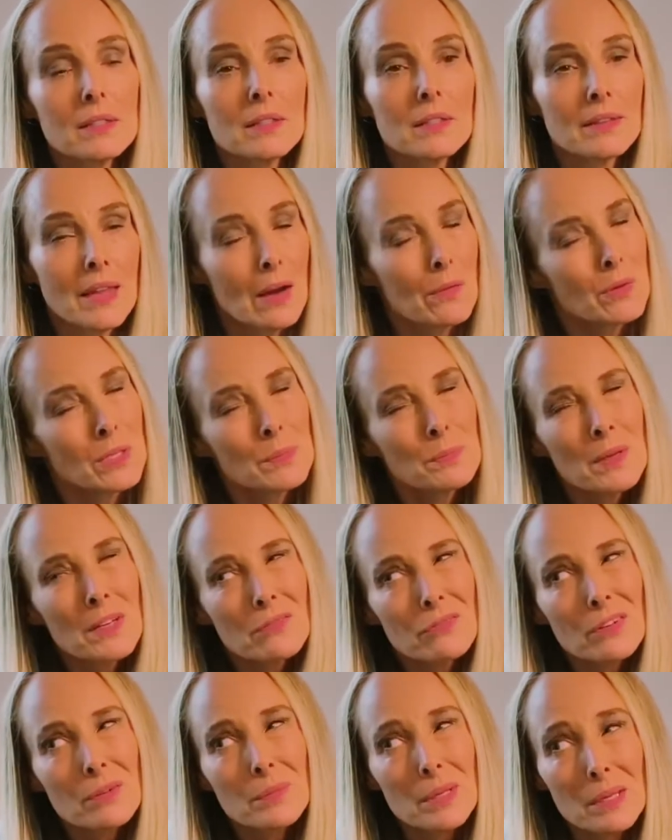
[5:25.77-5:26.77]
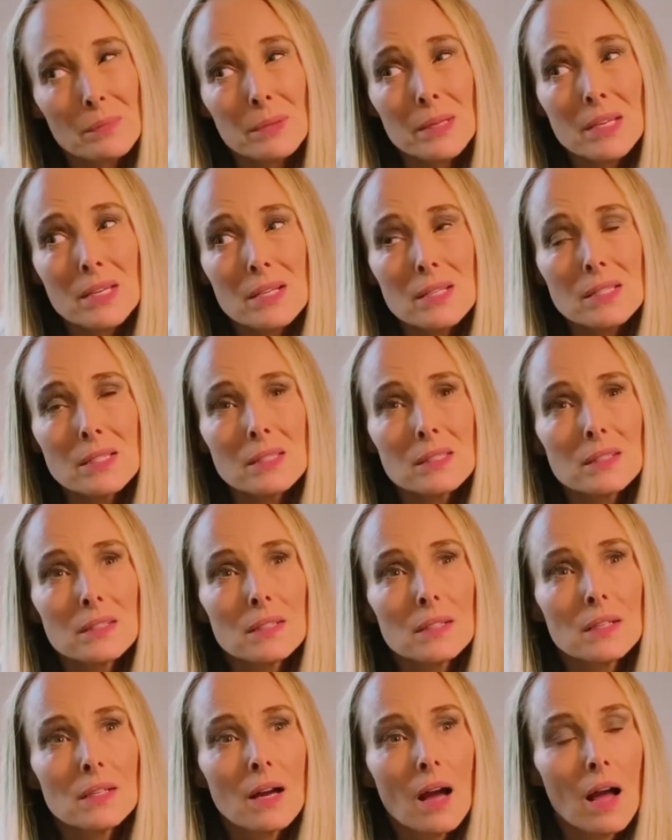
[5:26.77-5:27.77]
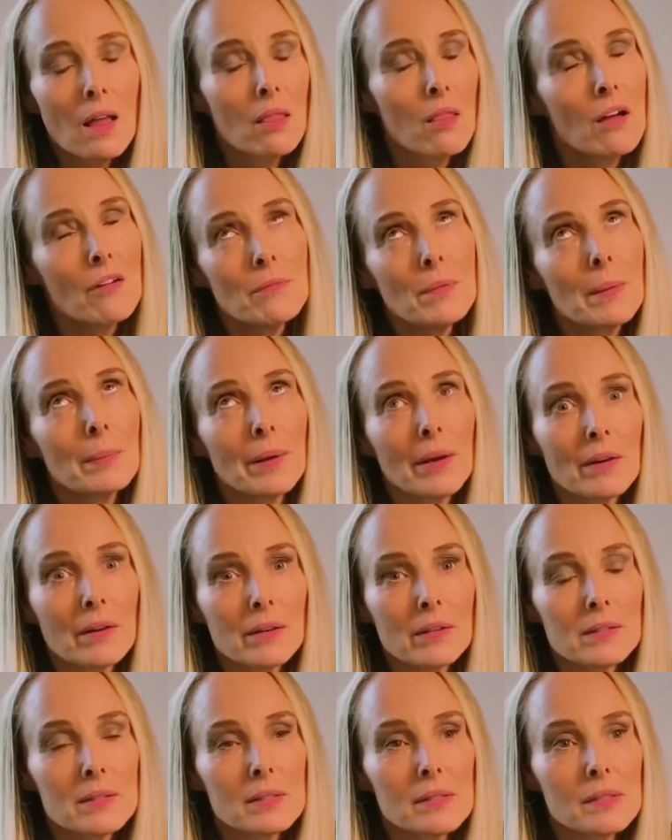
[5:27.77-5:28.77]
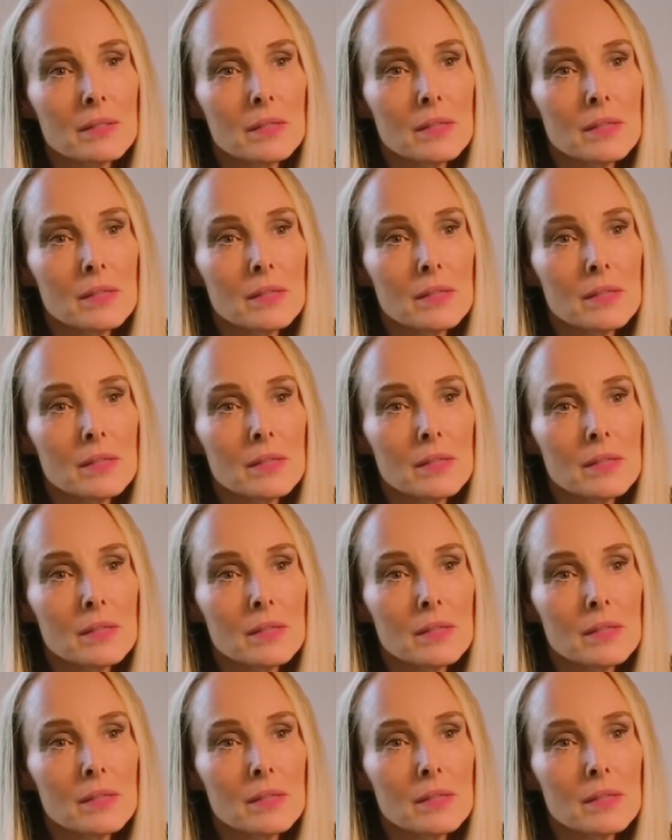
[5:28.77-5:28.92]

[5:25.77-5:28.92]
That was big for me because I love my parents,